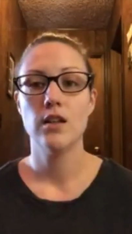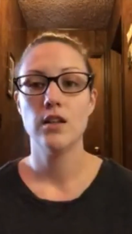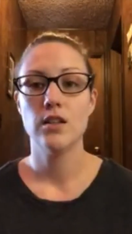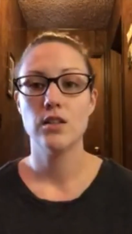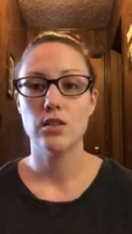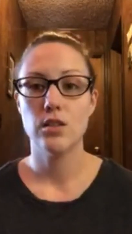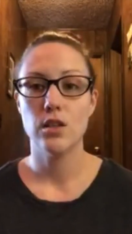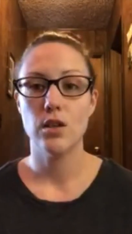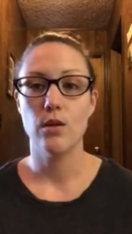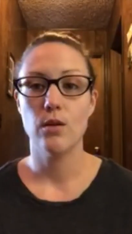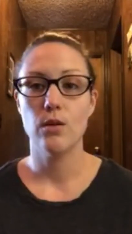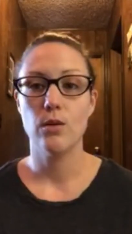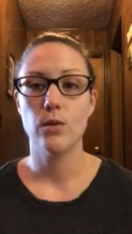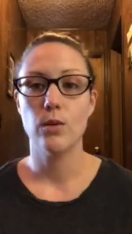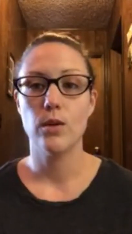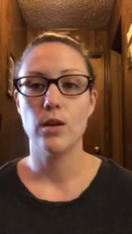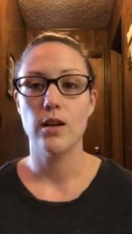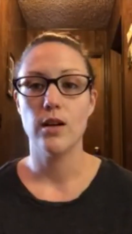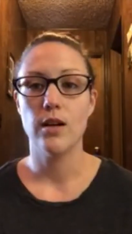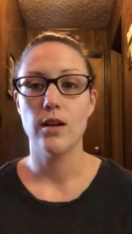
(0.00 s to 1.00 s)

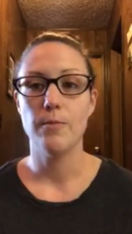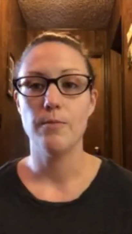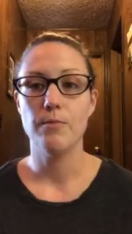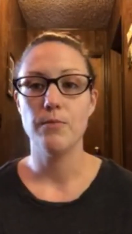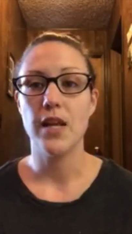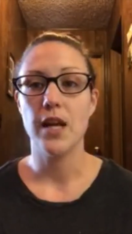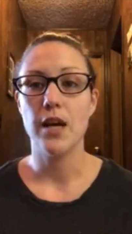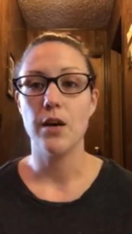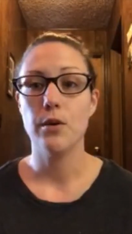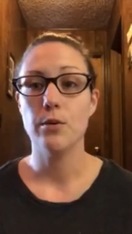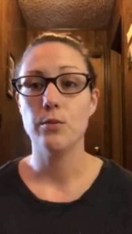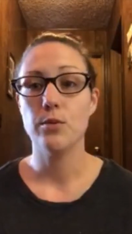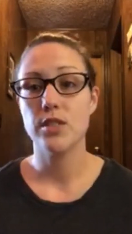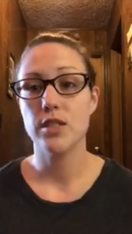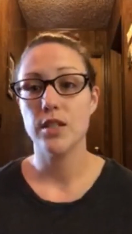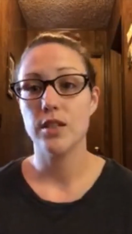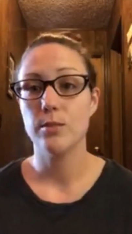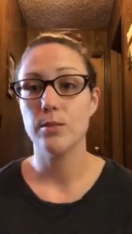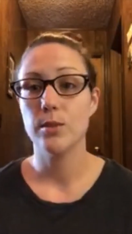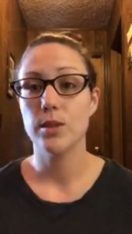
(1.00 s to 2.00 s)
So now I'm
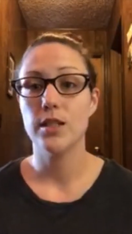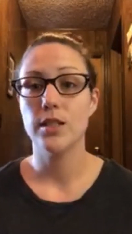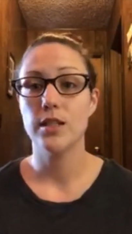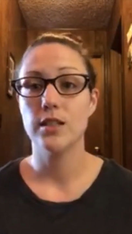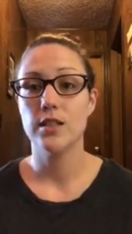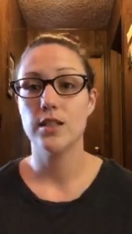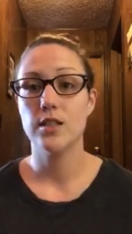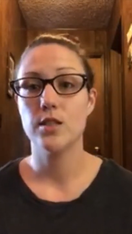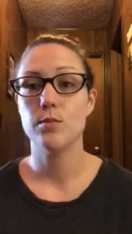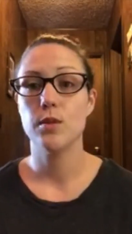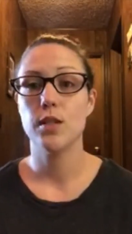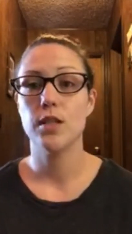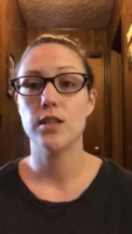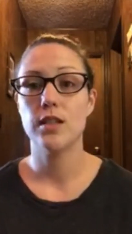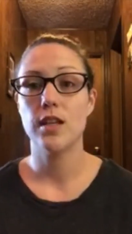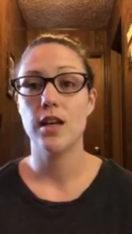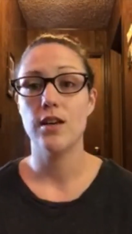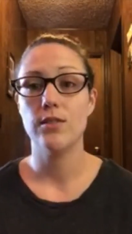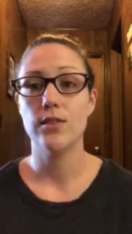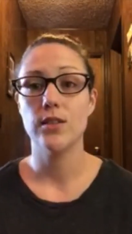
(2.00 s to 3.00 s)
celebrating this
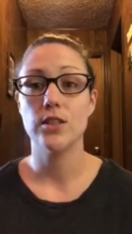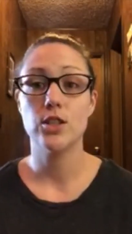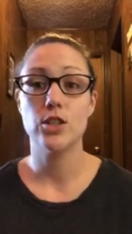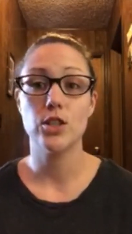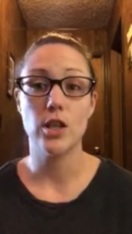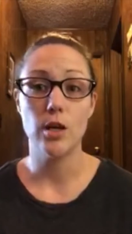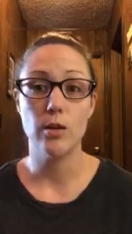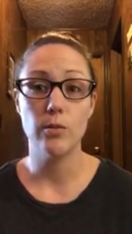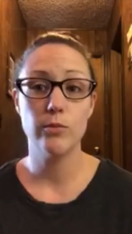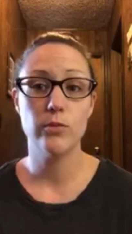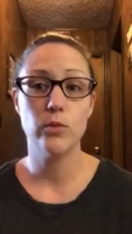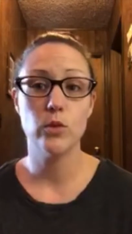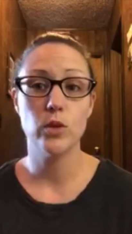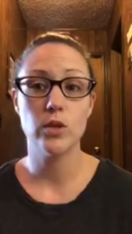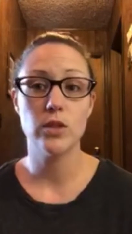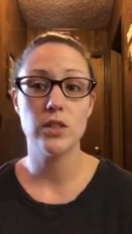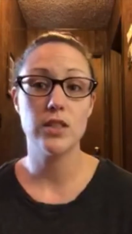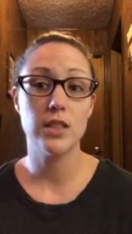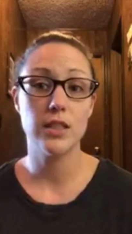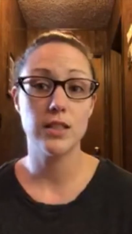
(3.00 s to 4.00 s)
month having a job
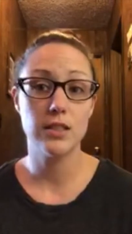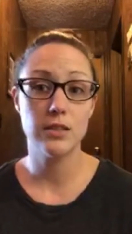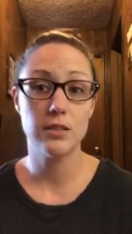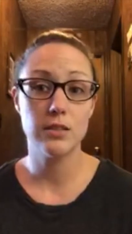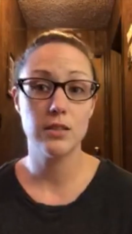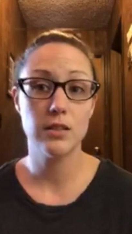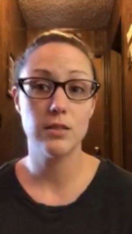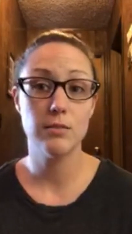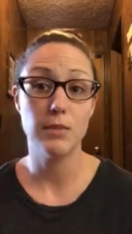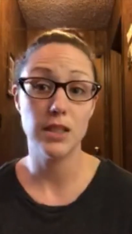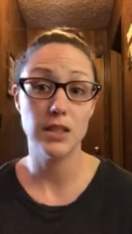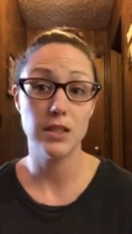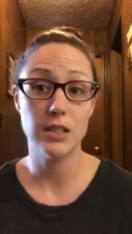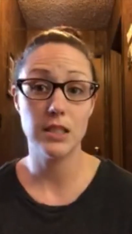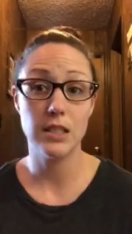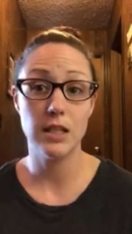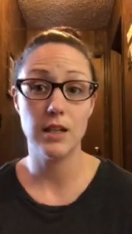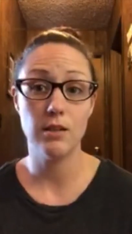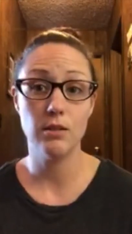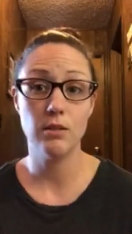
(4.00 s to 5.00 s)
for 6 months
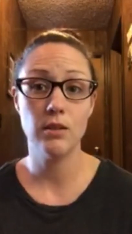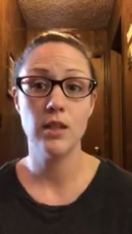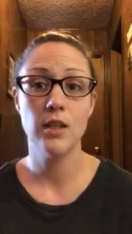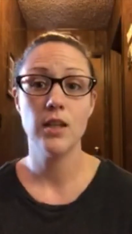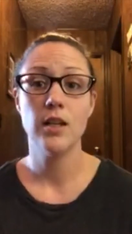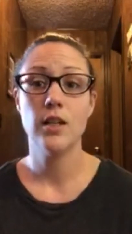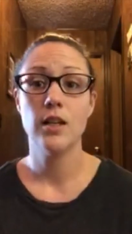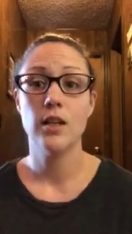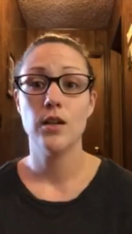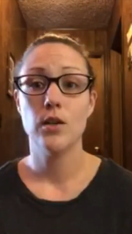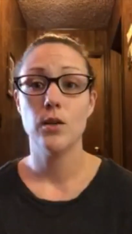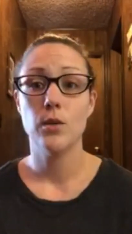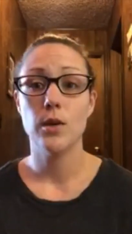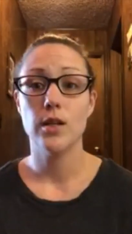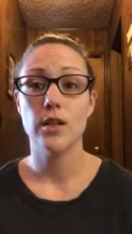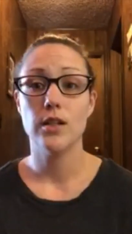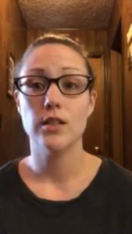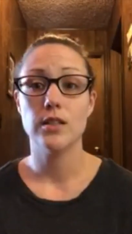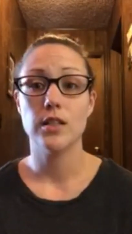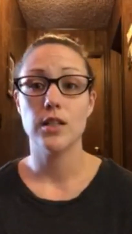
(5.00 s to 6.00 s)
now,
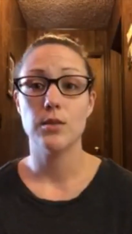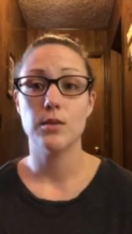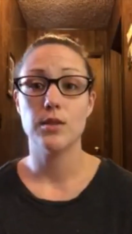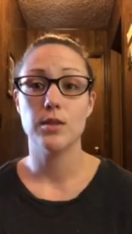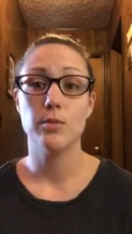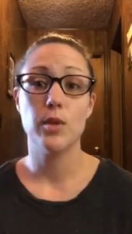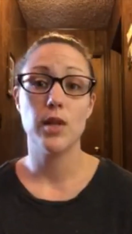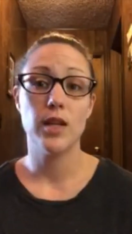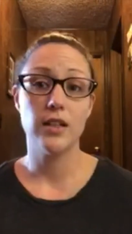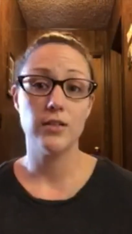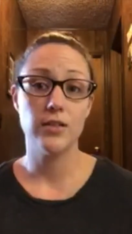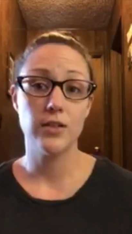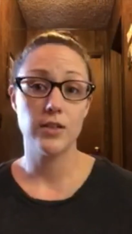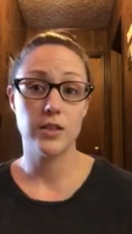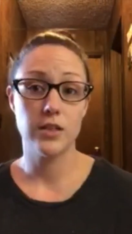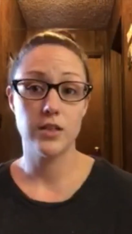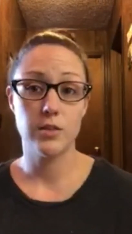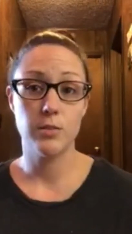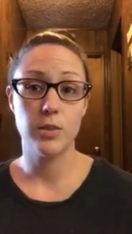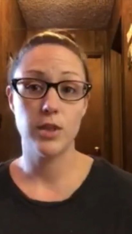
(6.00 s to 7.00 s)
whereas I was applying for
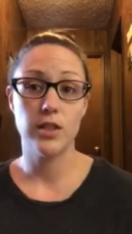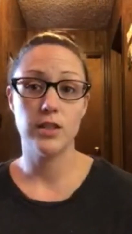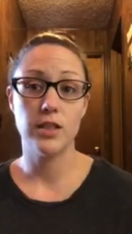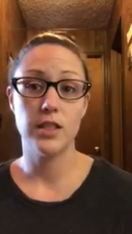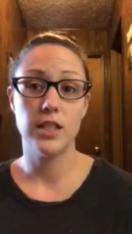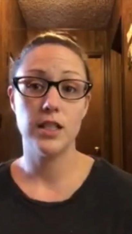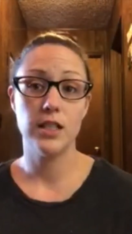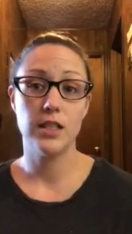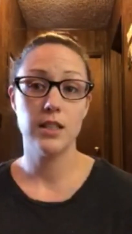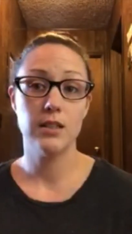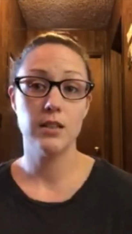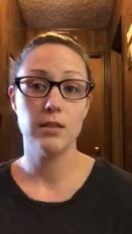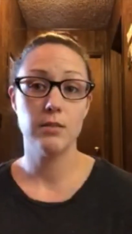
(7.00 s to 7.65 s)
disability